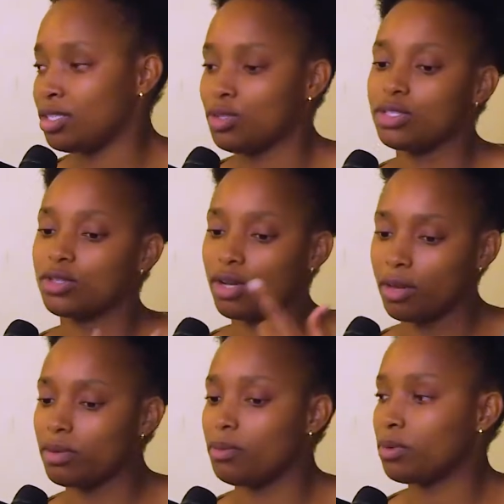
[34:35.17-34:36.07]
So it's going
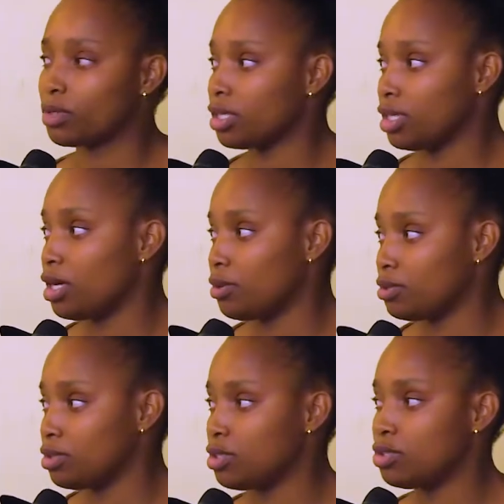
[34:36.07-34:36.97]
to be broken
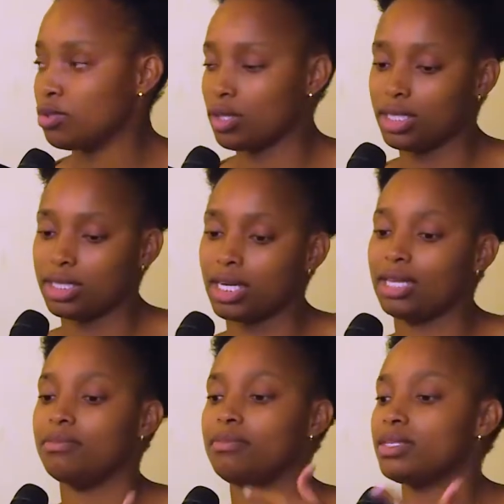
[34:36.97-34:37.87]
down so that it
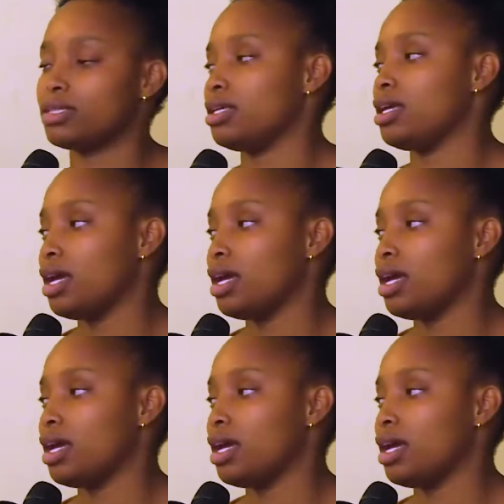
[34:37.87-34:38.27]
can meet the